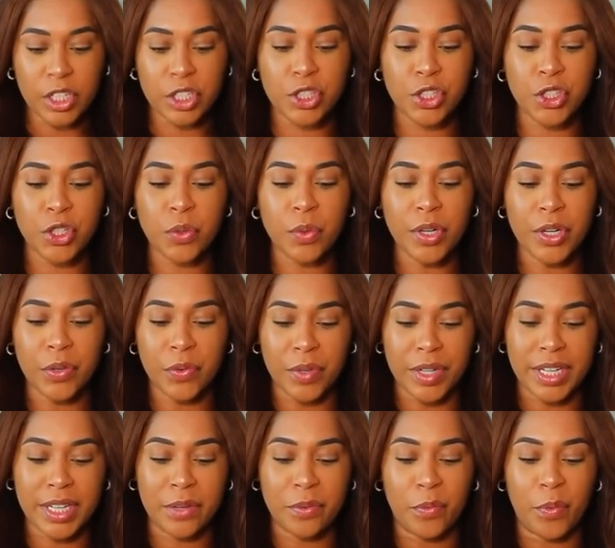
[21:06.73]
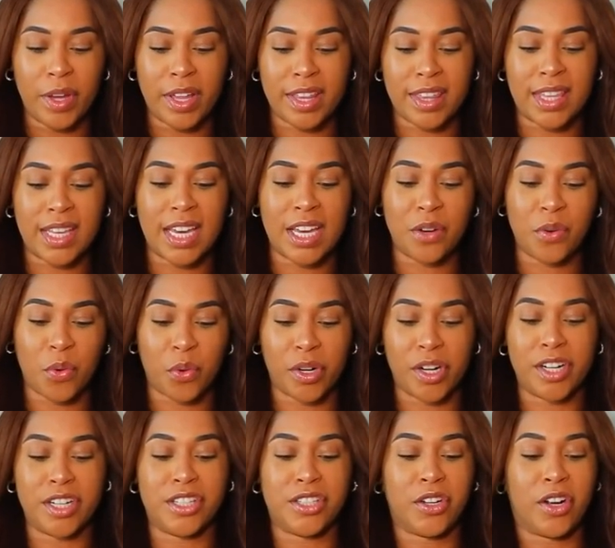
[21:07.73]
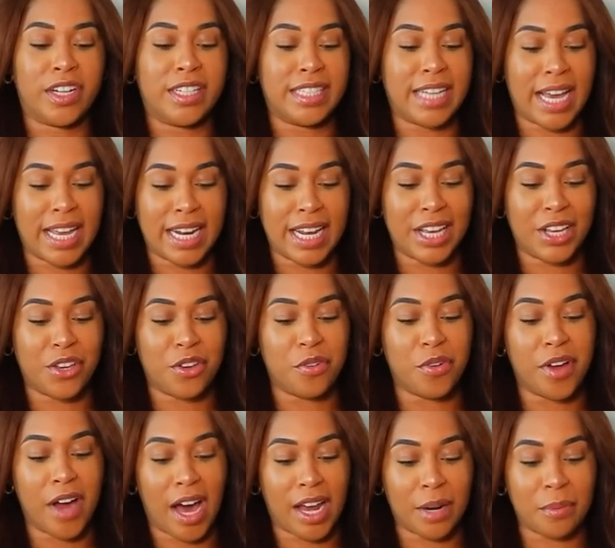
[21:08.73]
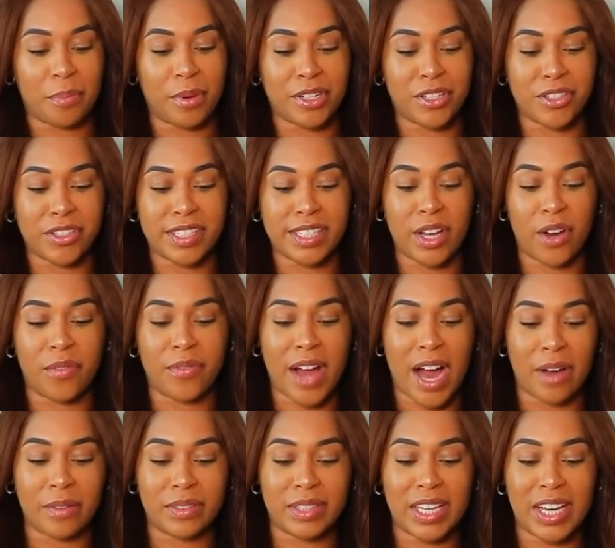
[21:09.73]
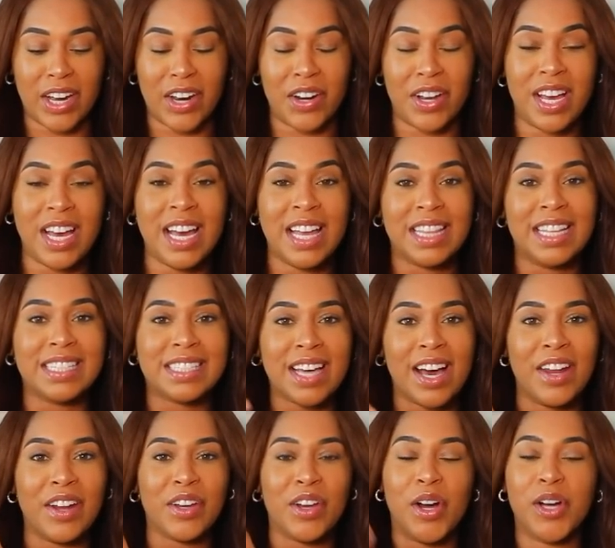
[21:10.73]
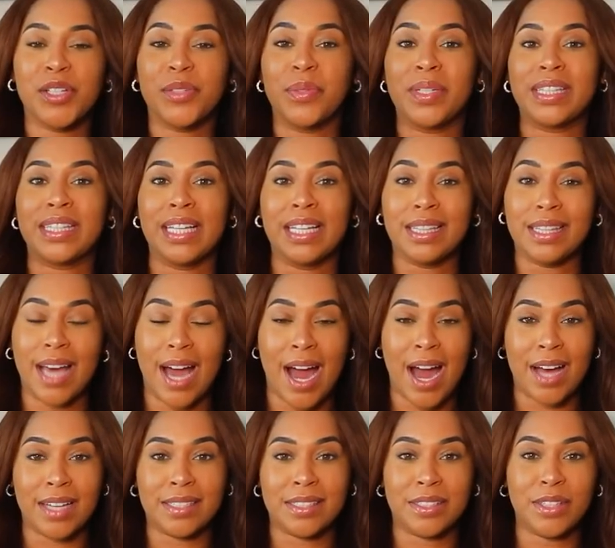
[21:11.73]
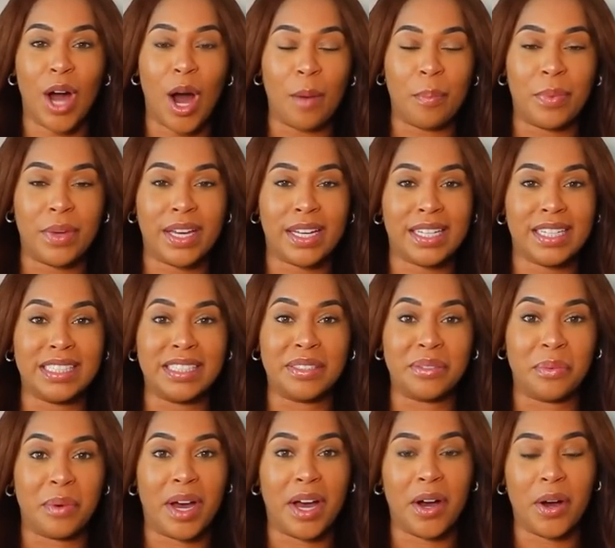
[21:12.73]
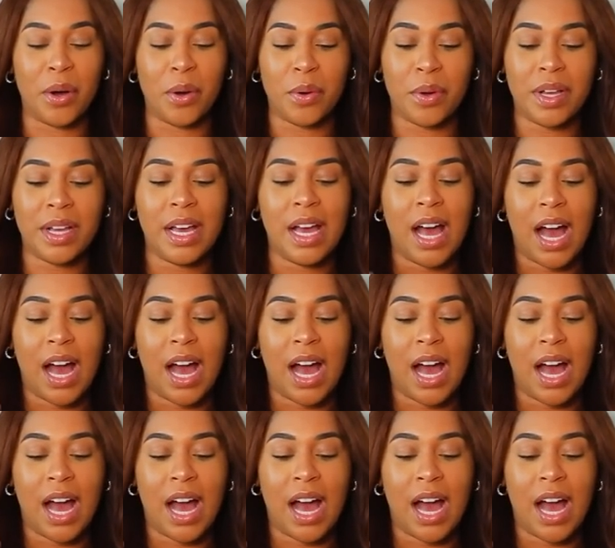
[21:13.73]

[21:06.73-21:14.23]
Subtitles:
Do you agree with in order to start dating, you gotta put yourself out there? This kind of goes with the last topic as well.